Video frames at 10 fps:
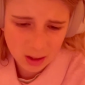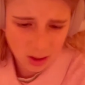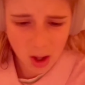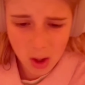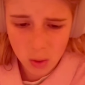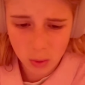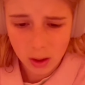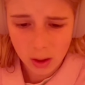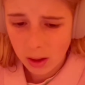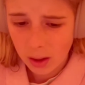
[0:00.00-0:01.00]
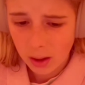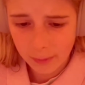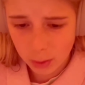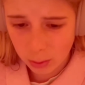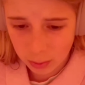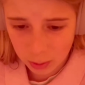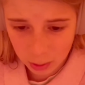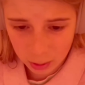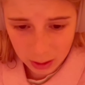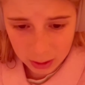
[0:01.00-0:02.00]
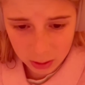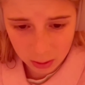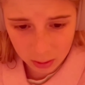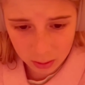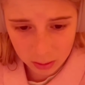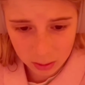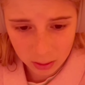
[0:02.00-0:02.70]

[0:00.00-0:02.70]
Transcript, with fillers: no. Of two sisters?